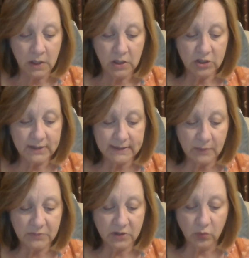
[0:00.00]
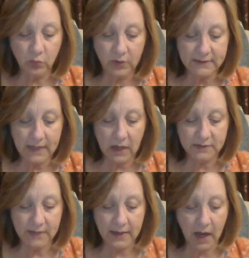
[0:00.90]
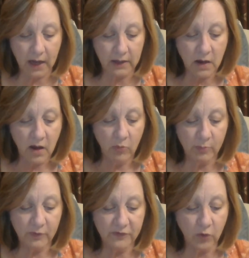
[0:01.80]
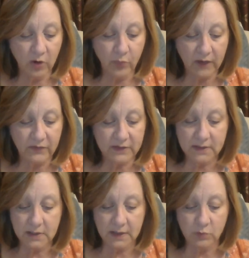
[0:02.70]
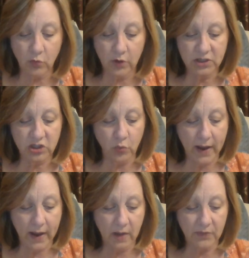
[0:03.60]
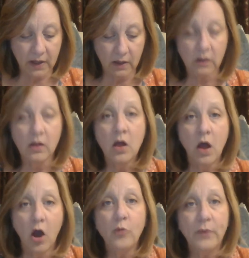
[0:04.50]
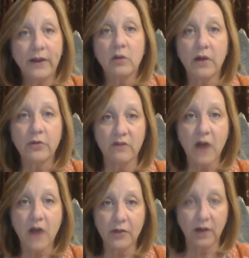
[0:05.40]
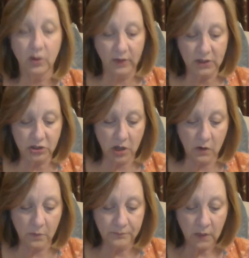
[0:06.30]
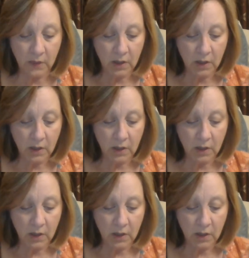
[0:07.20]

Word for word: She slept at the Rudy's house that night, but before breakfast the next morning she ran up the hill, hoping her mother and father had reached home.